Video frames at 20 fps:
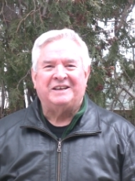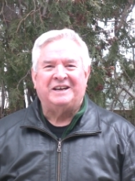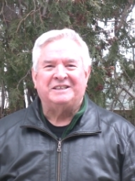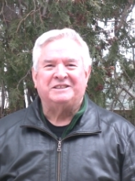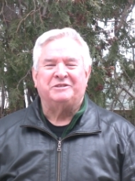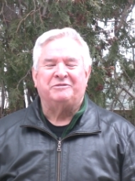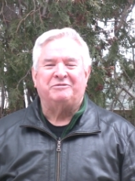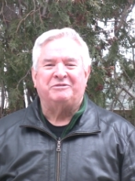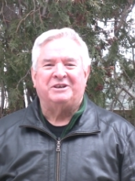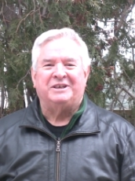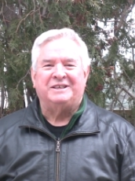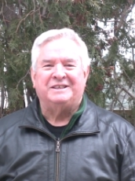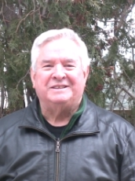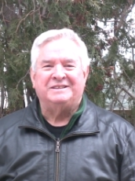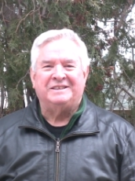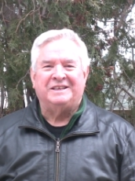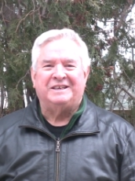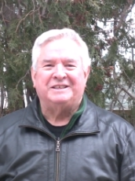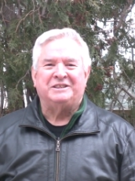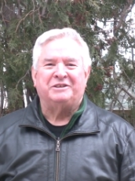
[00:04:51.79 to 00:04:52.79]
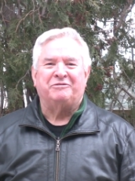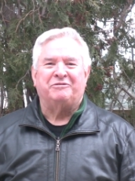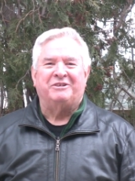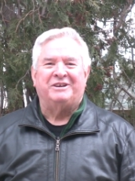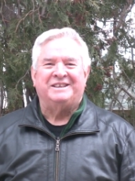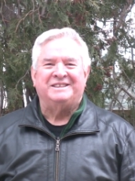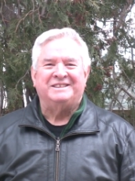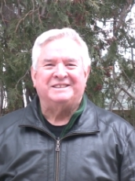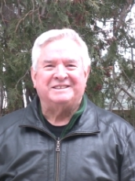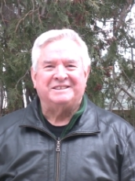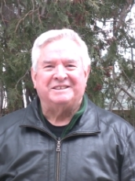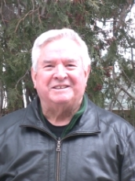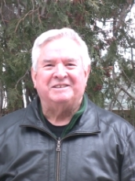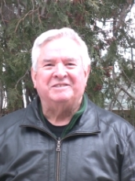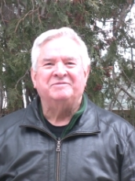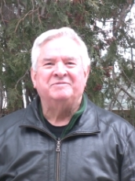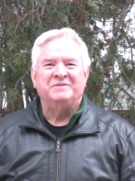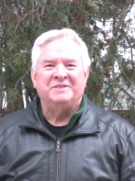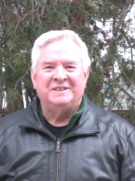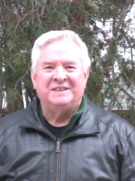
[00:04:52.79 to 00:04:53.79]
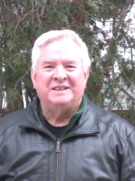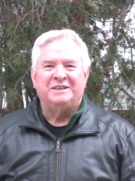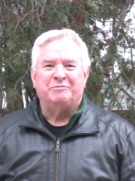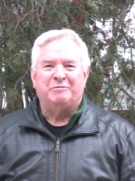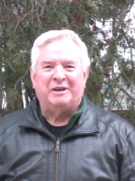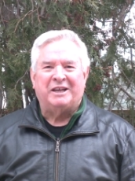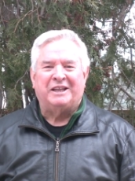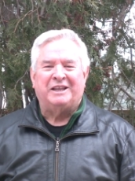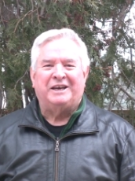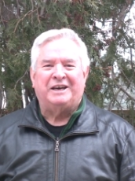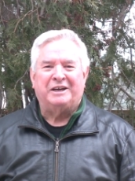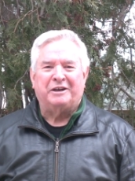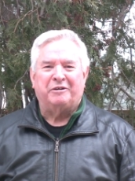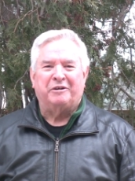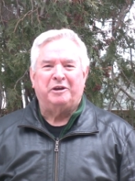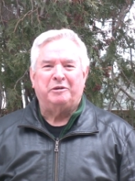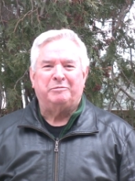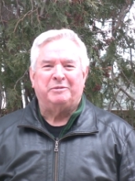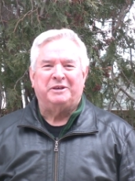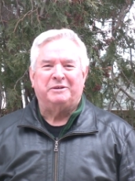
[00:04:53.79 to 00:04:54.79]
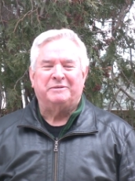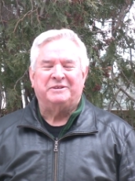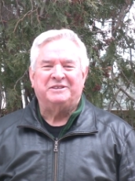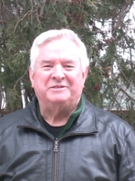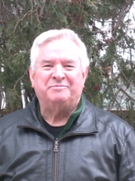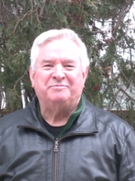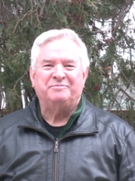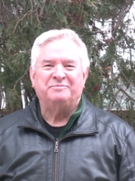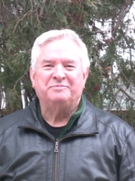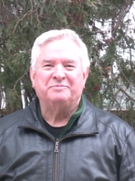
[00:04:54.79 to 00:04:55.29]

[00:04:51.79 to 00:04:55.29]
Lots of fun, lots of friends. So. Okay. A lot of great people.